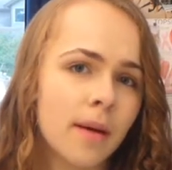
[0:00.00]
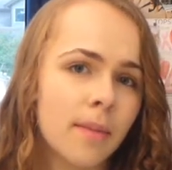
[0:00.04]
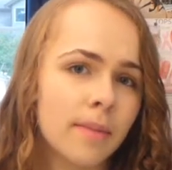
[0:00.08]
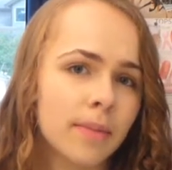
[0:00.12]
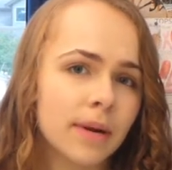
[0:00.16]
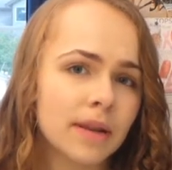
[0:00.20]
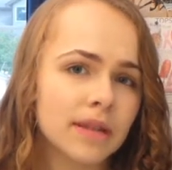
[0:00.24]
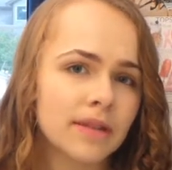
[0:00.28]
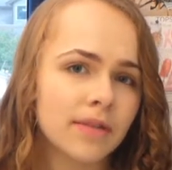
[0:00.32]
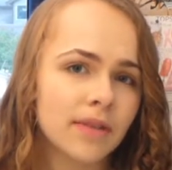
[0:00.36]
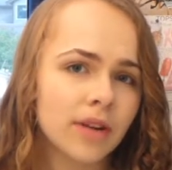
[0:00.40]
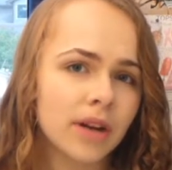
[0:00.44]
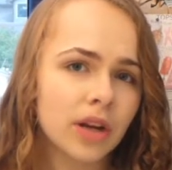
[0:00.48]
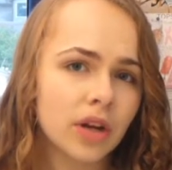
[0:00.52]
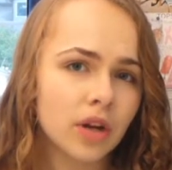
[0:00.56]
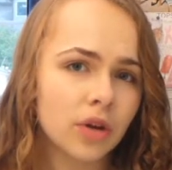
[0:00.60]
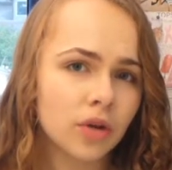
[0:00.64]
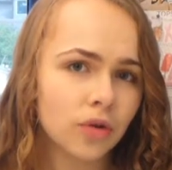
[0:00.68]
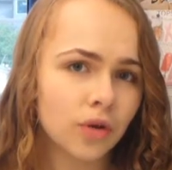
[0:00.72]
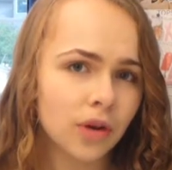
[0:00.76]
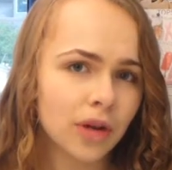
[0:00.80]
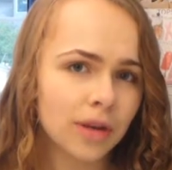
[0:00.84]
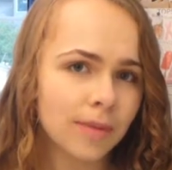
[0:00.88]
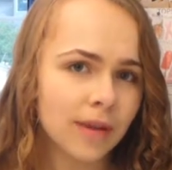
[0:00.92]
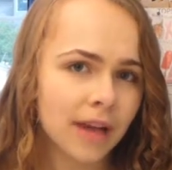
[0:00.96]
but it's a very
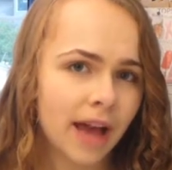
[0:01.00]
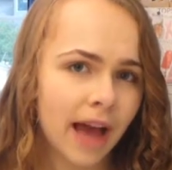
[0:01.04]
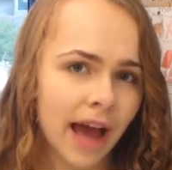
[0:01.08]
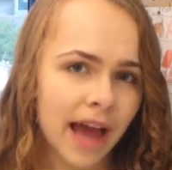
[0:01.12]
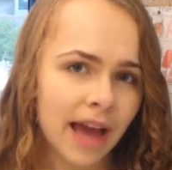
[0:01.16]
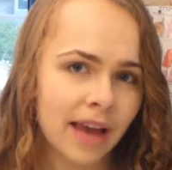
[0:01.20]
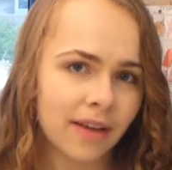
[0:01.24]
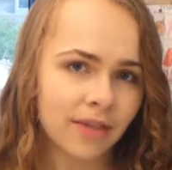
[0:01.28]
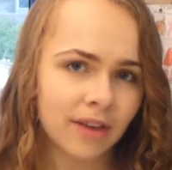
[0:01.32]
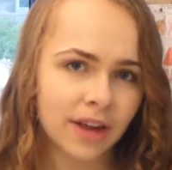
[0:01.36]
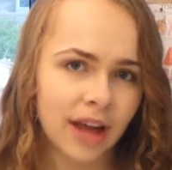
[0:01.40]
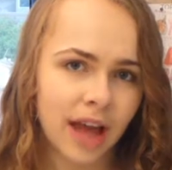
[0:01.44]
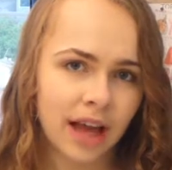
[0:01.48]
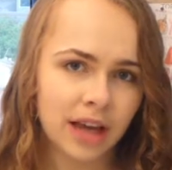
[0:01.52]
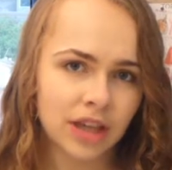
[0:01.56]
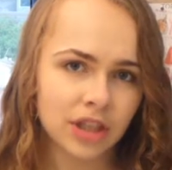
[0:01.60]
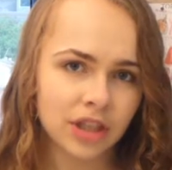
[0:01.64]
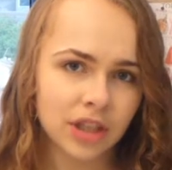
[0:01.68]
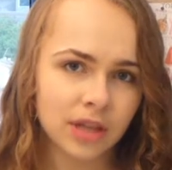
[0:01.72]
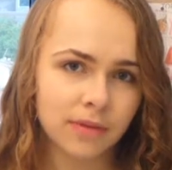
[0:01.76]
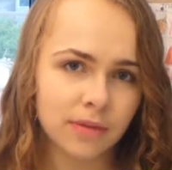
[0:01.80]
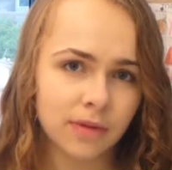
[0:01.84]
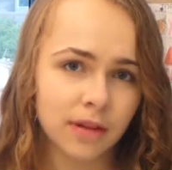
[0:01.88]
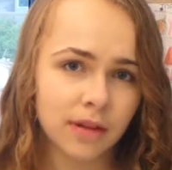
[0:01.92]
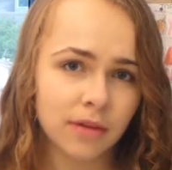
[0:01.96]
creamy ivory
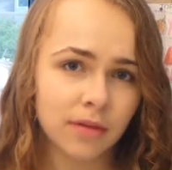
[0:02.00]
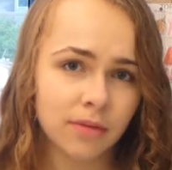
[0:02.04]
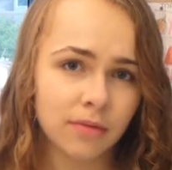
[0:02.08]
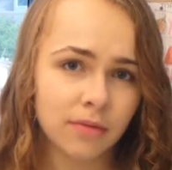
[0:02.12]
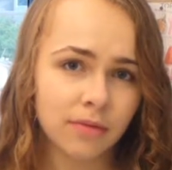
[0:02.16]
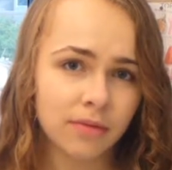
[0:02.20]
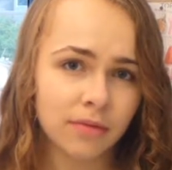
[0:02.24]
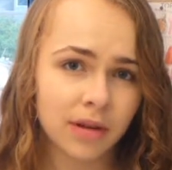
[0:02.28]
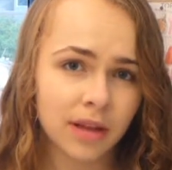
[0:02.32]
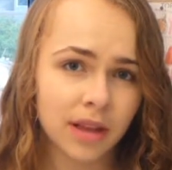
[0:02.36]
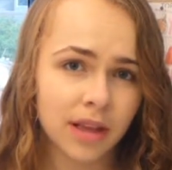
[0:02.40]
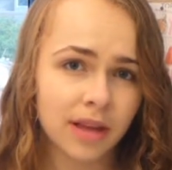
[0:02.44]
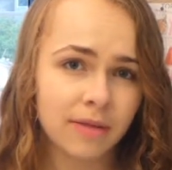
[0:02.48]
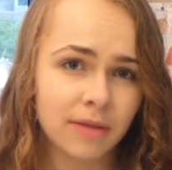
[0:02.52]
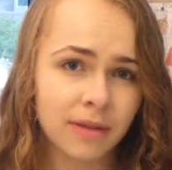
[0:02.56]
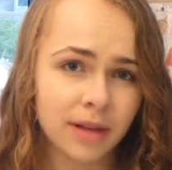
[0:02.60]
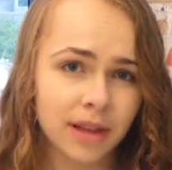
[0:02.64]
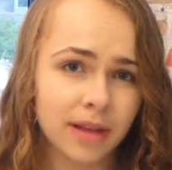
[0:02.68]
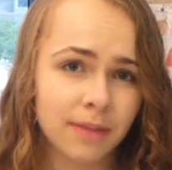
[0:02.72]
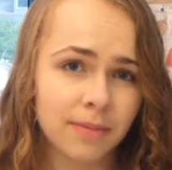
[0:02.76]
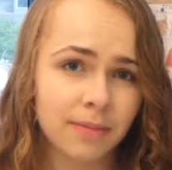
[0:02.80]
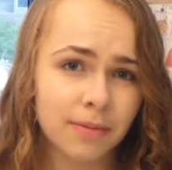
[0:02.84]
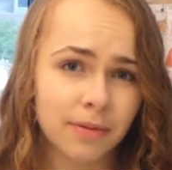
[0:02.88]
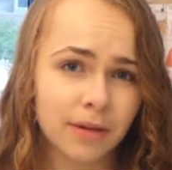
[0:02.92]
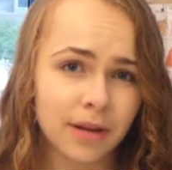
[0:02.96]
actually with really,
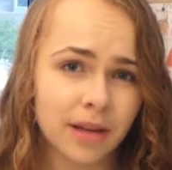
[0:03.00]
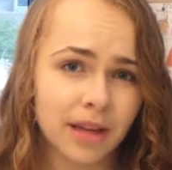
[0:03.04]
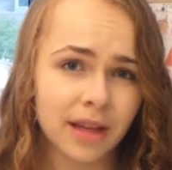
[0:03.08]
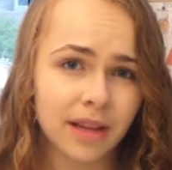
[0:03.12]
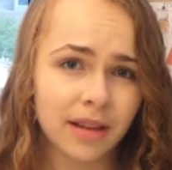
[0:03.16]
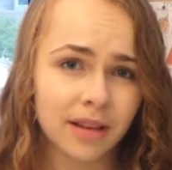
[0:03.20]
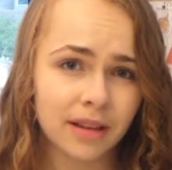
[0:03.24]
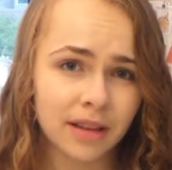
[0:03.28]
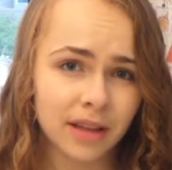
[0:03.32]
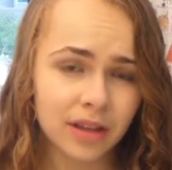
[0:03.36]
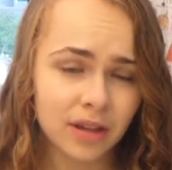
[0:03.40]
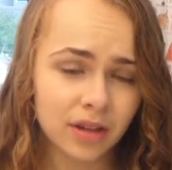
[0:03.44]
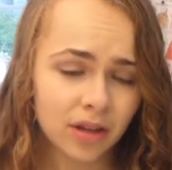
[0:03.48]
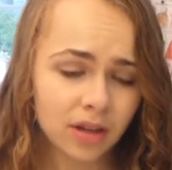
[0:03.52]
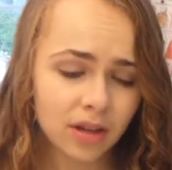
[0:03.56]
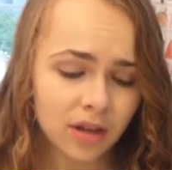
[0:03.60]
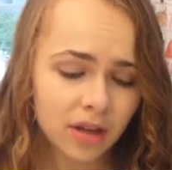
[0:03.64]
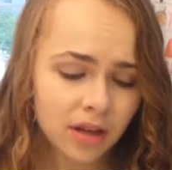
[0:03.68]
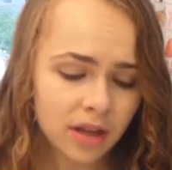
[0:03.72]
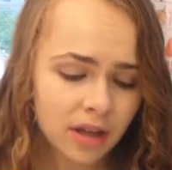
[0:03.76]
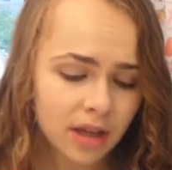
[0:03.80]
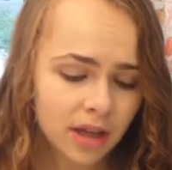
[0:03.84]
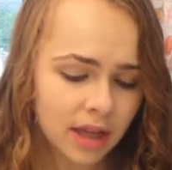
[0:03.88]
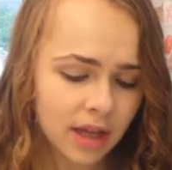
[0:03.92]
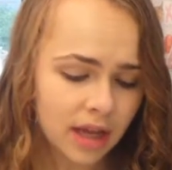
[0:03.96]
really pretty
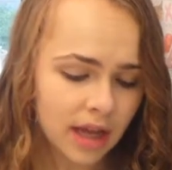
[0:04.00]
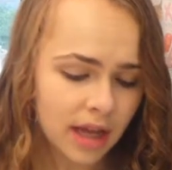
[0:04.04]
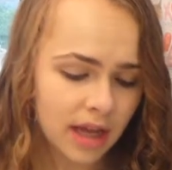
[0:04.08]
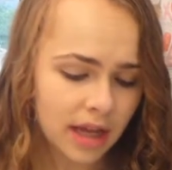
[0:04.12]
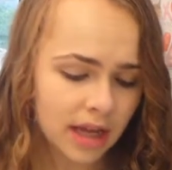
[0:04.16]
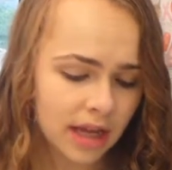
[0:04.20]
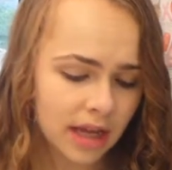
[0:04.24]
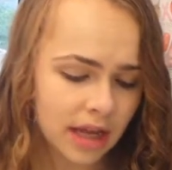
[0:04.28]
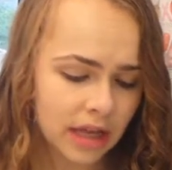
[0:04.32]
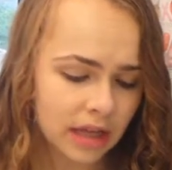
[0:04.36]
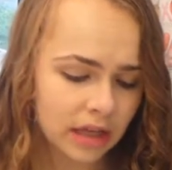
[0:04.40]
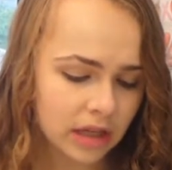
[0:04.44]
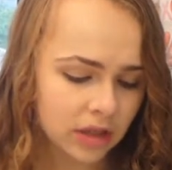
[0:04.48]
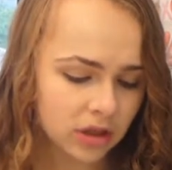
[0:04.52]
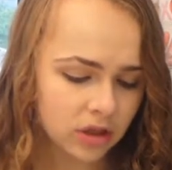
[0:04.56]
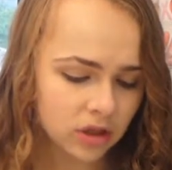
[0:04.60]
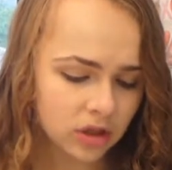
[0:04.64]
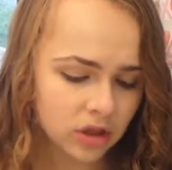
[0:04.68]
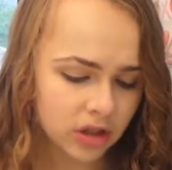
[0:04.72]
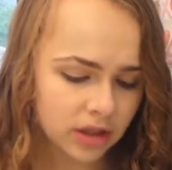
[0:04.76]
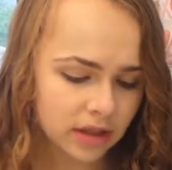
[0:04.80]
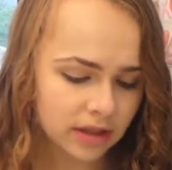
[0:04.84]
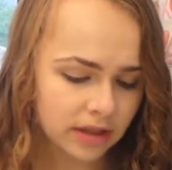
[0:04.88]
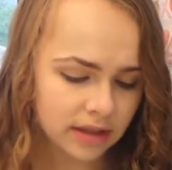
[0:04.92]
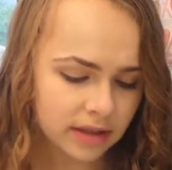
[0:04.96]
glitter in it, and it's
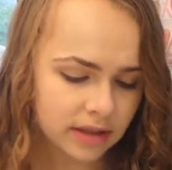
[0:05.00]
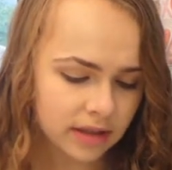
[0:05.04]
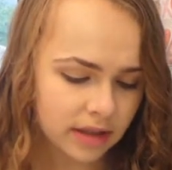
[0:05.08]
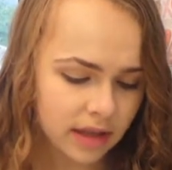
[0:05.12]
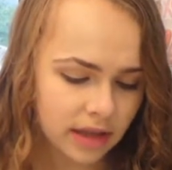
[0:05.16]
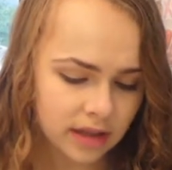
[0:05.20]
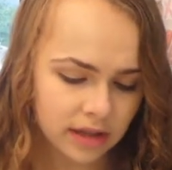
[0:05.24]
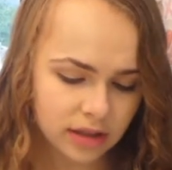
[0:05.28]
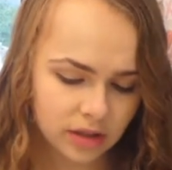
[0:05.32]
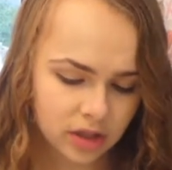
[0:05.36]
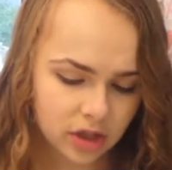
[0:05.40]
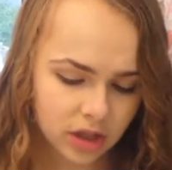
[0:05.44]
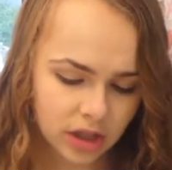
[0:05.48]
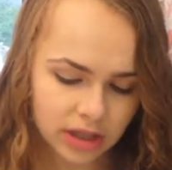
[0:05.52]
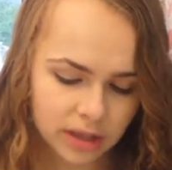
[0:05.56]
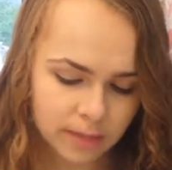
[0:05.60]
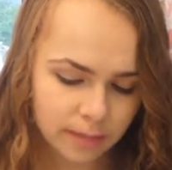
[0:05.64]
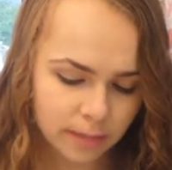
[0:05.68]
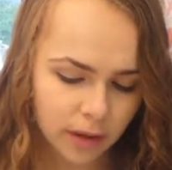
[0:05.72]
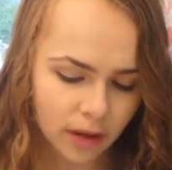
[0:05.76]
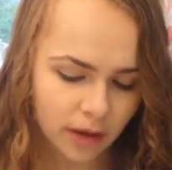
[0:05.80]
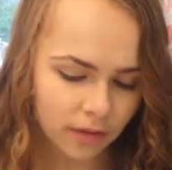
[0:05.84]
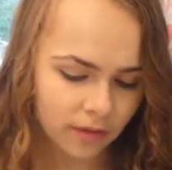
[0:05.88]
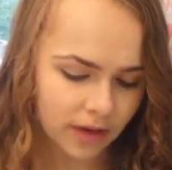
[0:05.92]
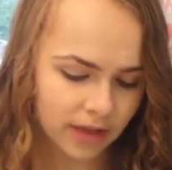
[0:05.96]

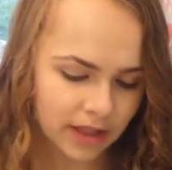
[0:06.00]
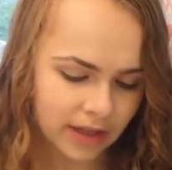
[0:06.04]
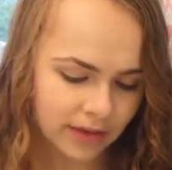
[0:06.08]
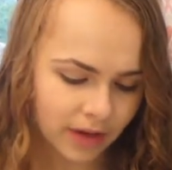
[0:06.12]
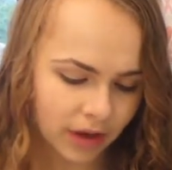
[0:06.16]
just perfect.